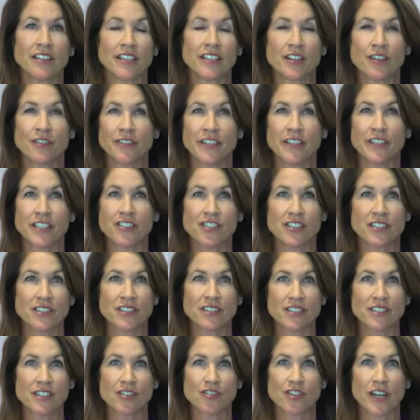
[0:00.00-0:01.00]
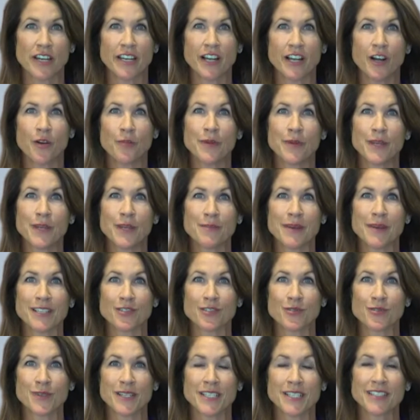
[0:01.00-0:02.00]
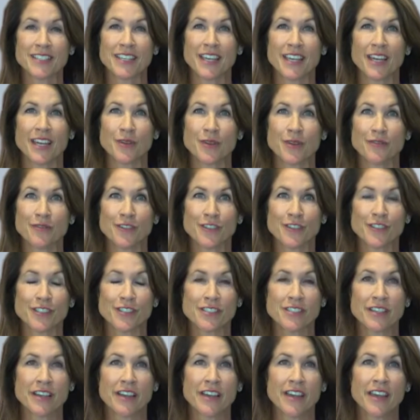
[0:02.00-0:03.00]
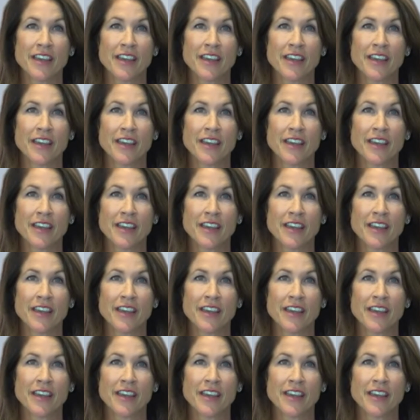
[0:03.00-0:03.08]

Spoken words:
interventions to try to help minimize risk and reverse